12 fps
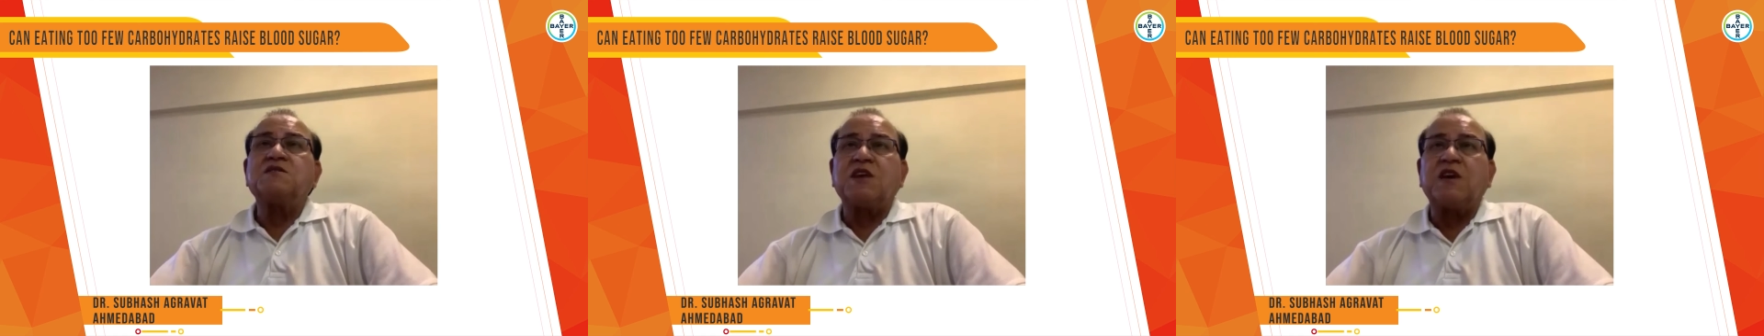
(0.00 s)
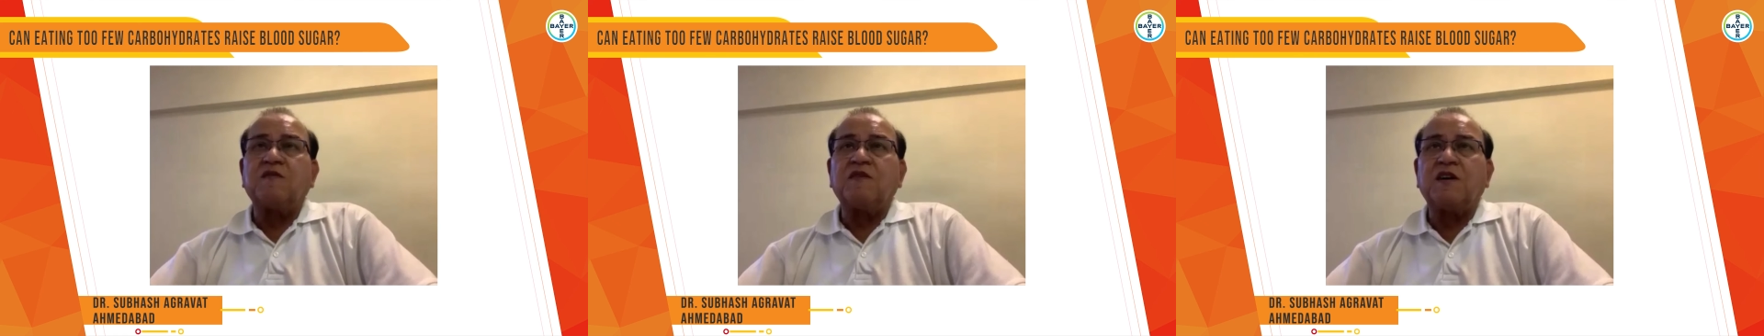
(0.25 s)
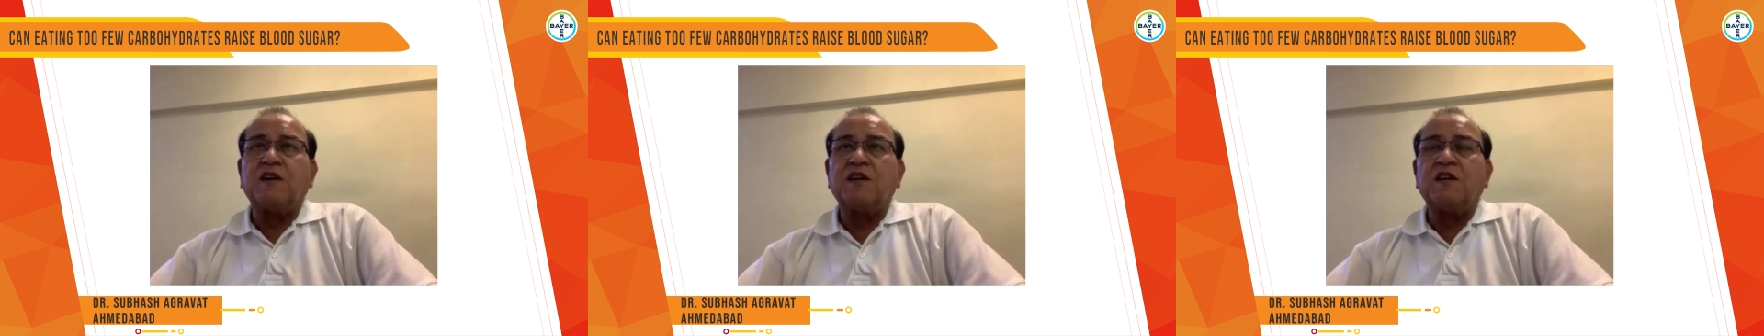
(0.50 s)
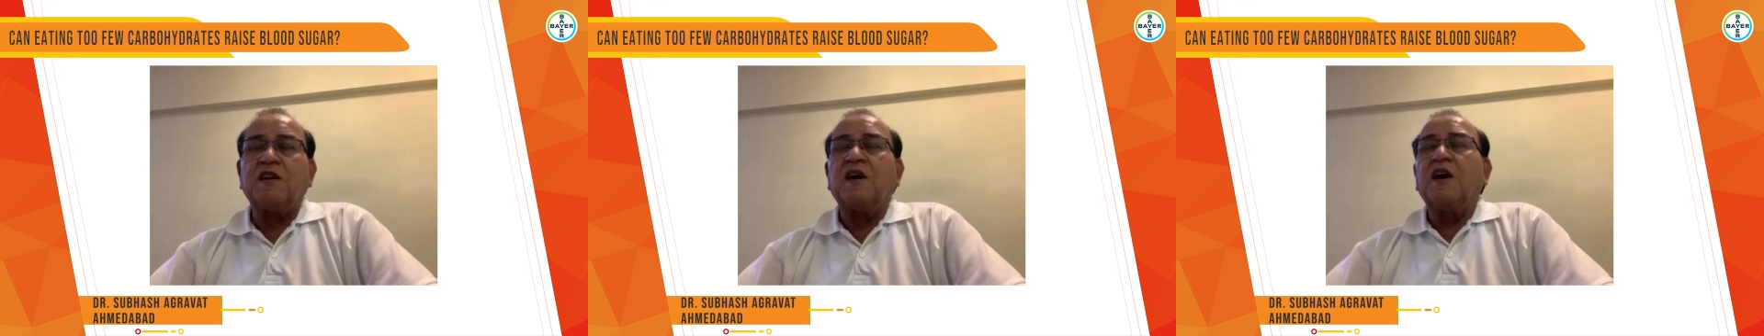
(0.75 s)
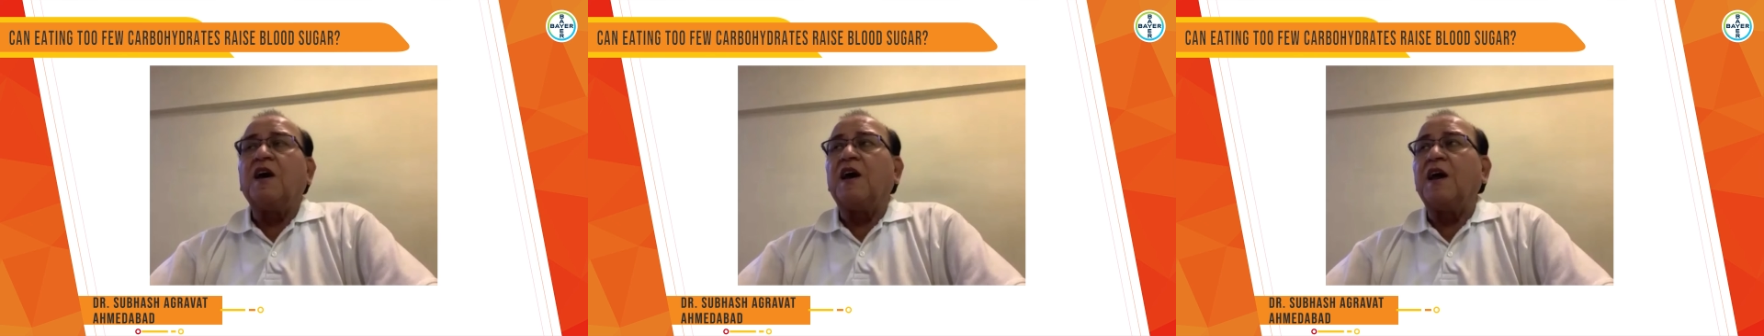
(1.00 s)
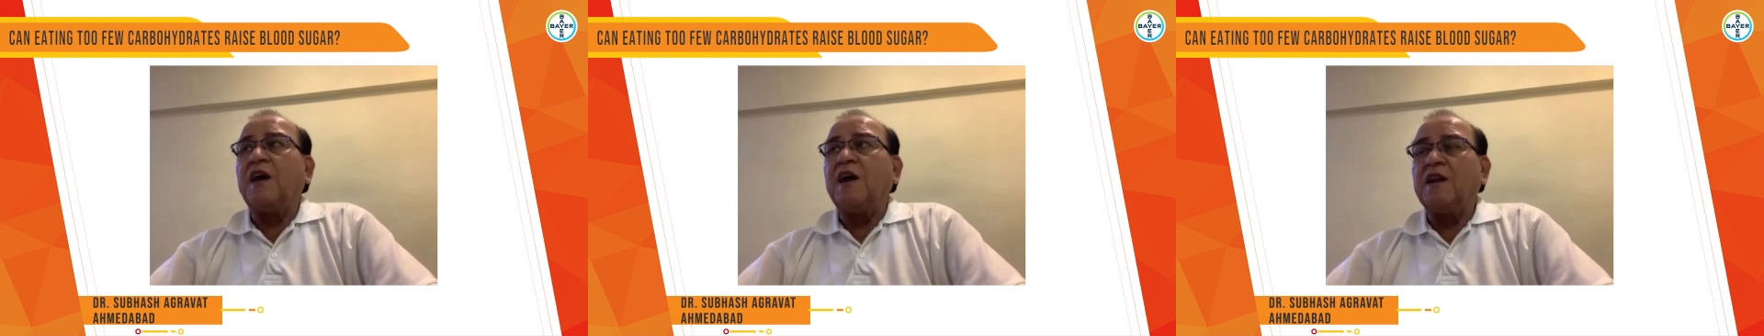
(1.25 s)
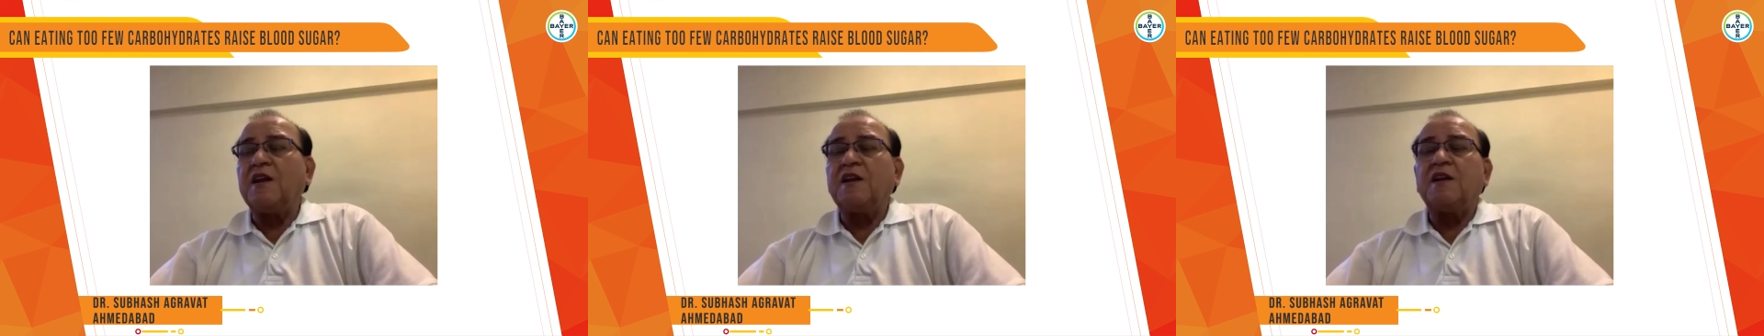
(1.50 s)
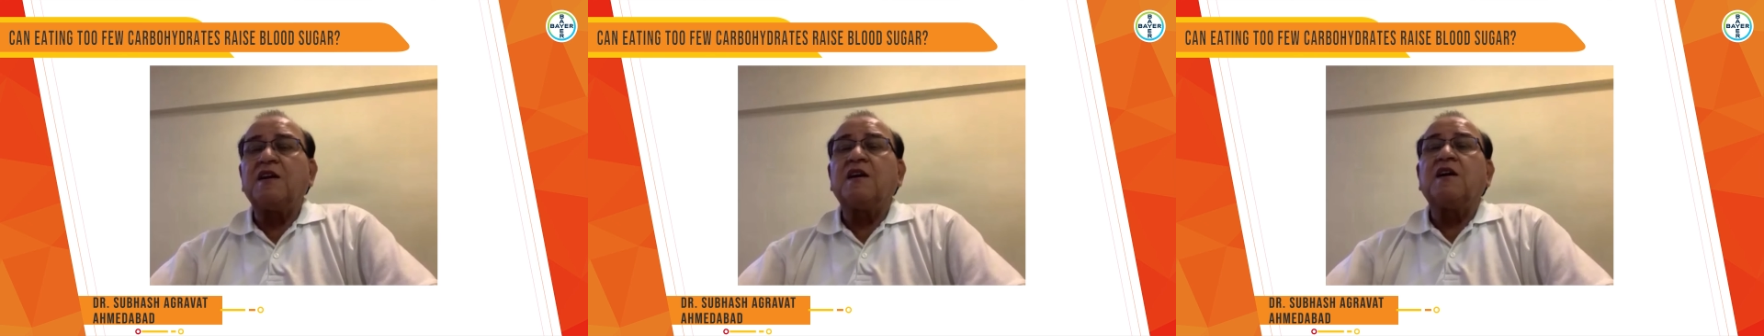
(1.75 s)
7 and
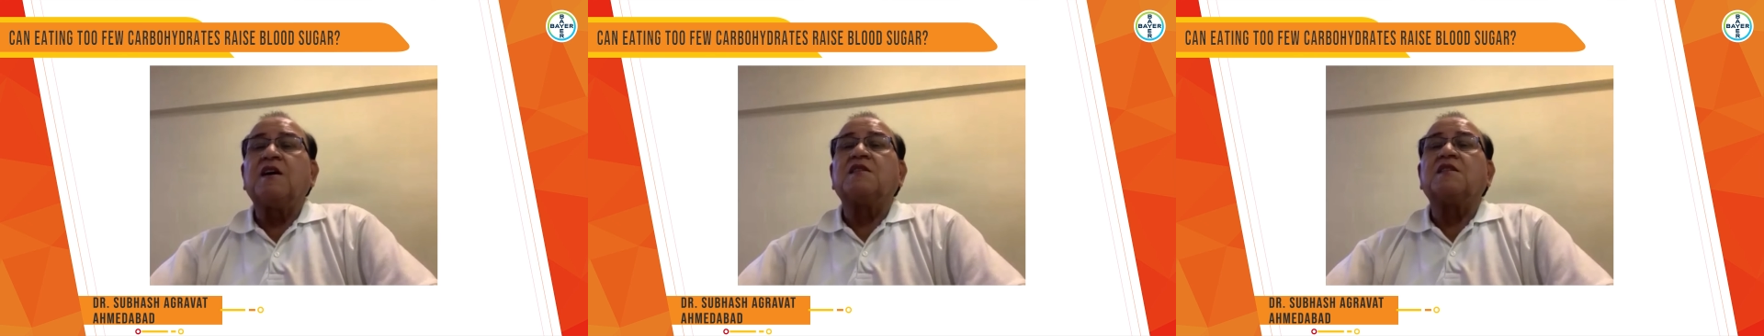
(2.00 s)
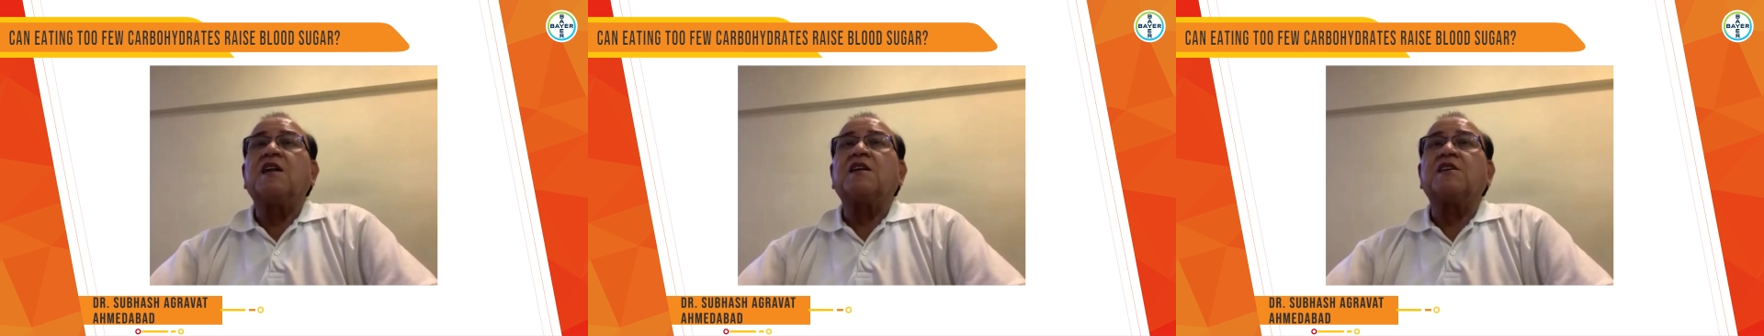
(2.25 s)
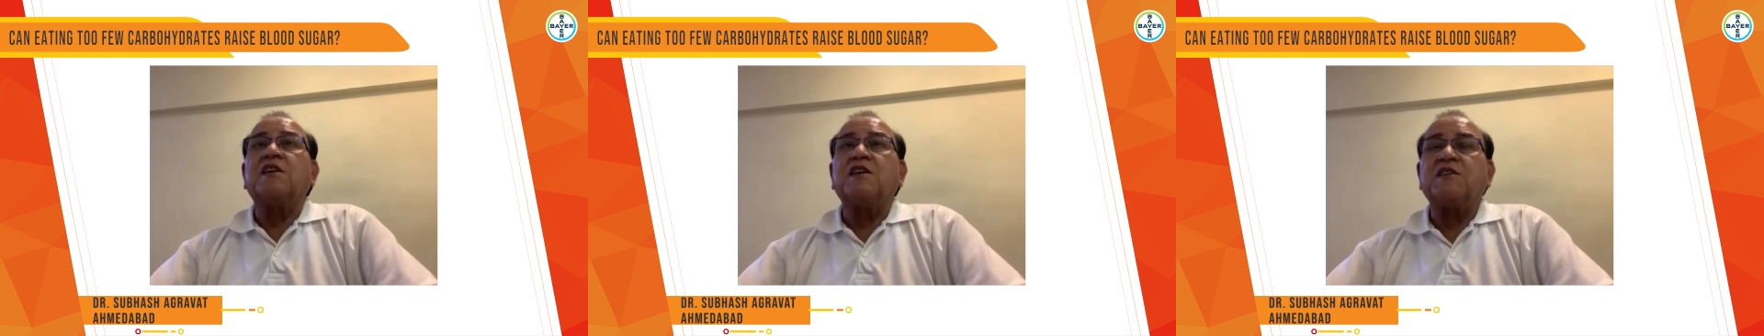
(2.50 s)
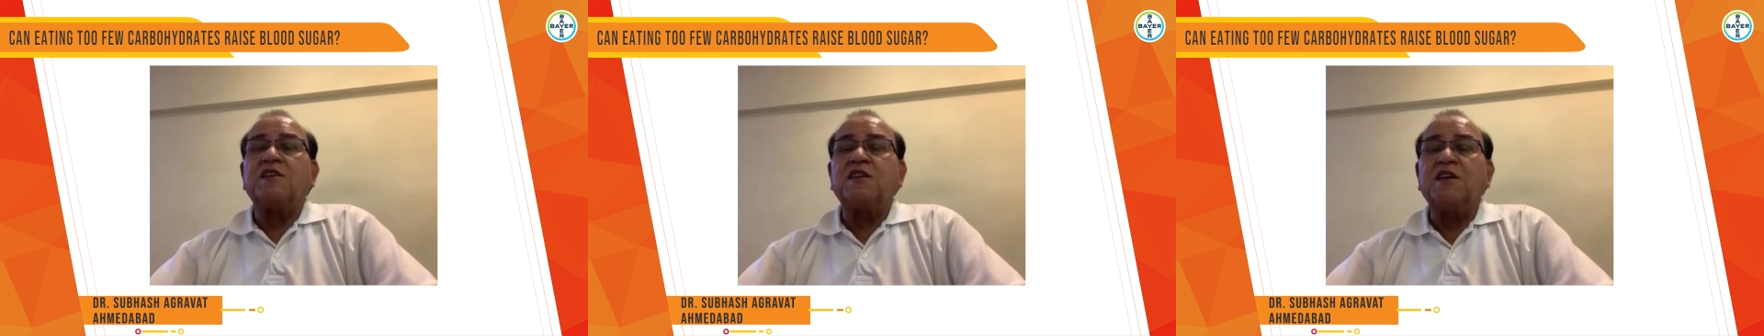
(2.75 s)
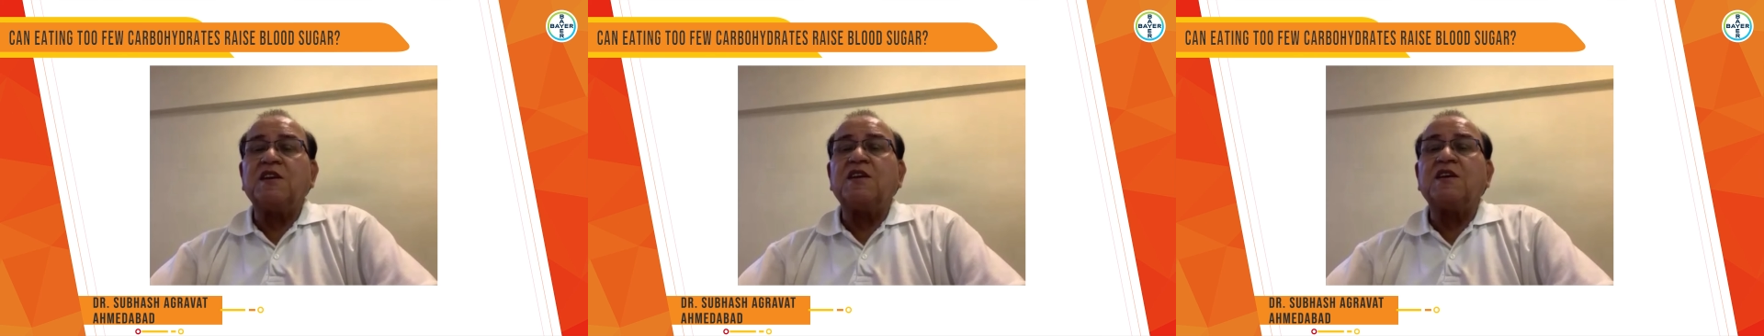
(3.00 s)
their creatinine